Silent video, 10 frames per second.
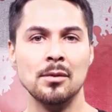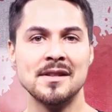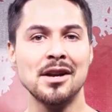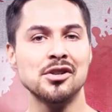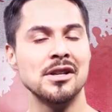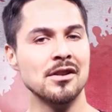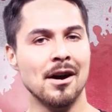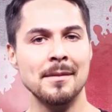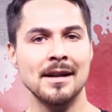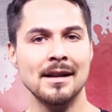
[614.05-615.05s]
It was actually
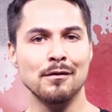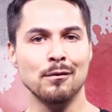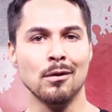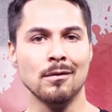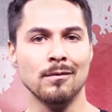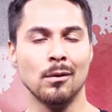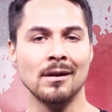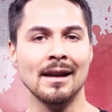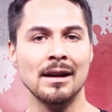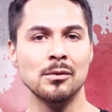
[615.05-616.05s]
nominated for a
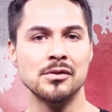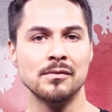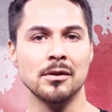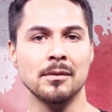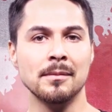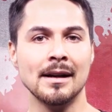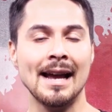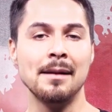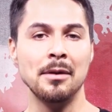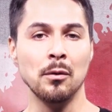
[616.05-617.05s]
Foreign Language Film Academy